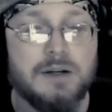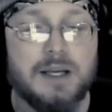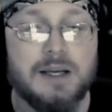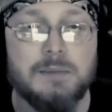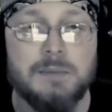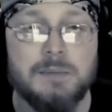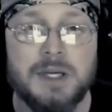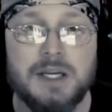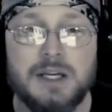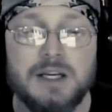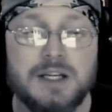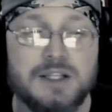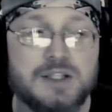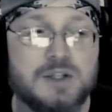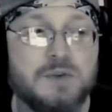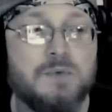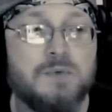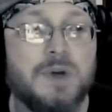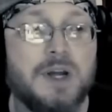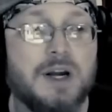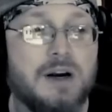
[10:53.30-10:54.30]
Get me? It's a
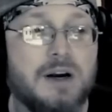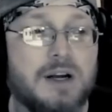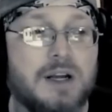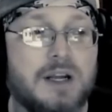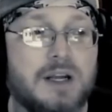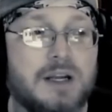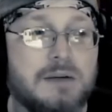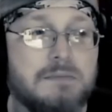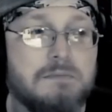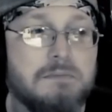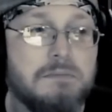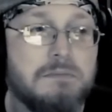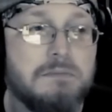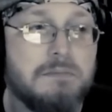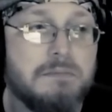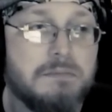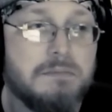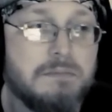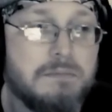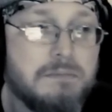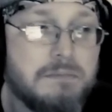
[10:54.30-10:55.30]
very,
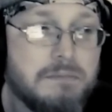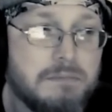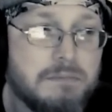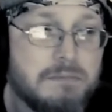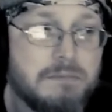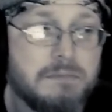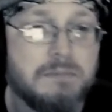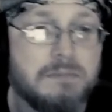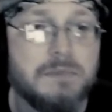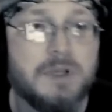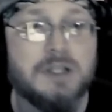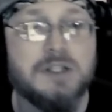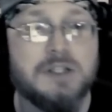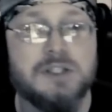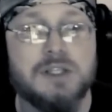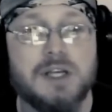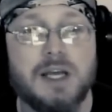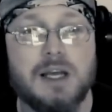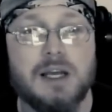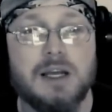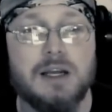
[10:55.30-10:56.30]
let's
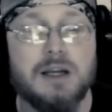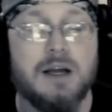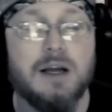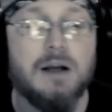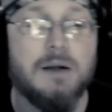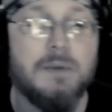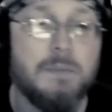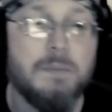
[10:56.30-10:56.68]
say,